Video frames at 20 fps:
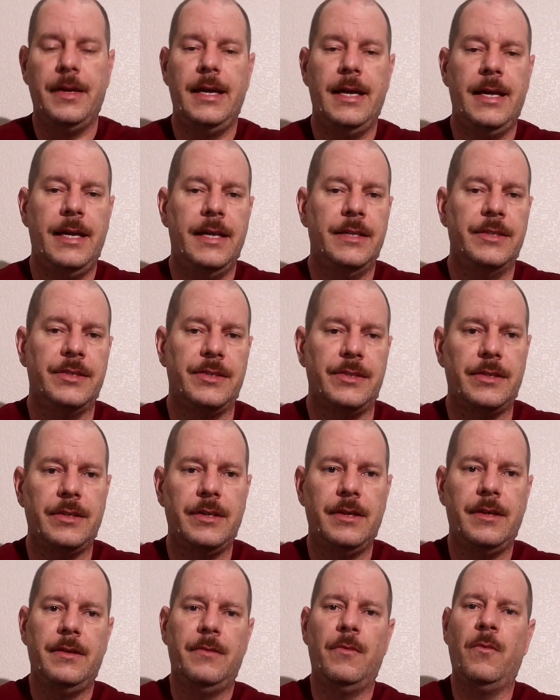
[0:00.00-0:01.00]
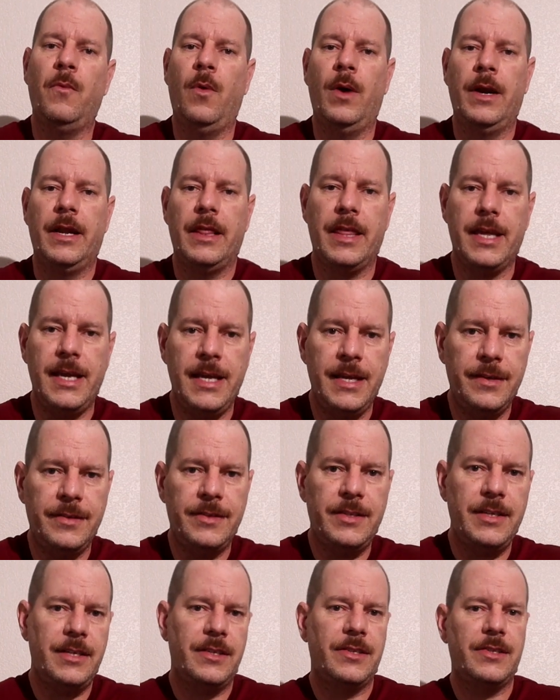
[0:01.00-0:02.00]
It is one of the
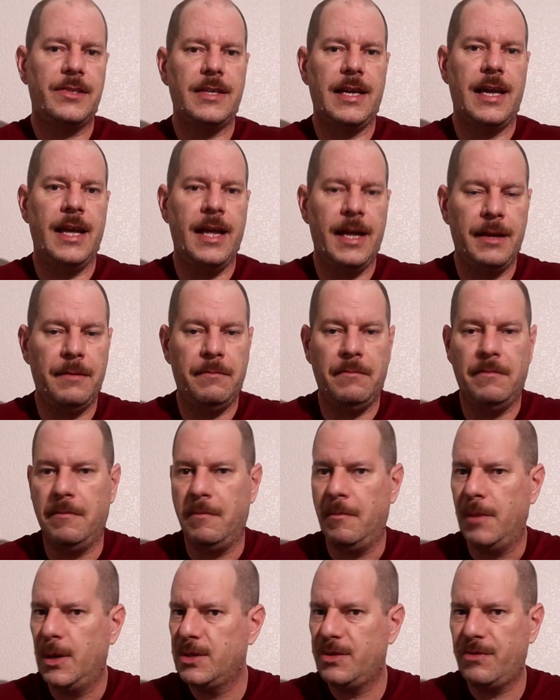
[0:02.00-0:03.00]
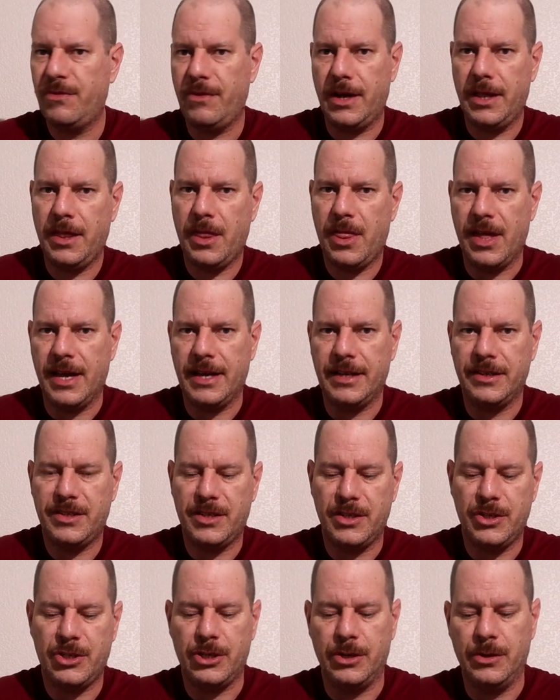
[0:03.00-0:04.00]
easiest and most fun things
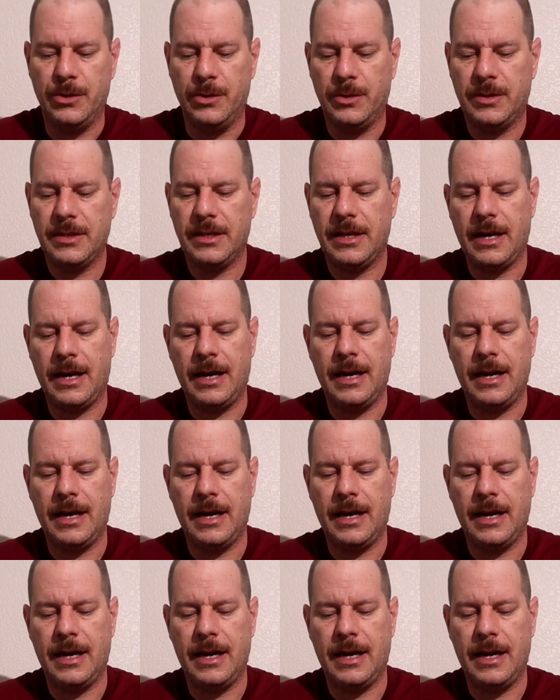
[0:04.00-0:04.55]
to shoot,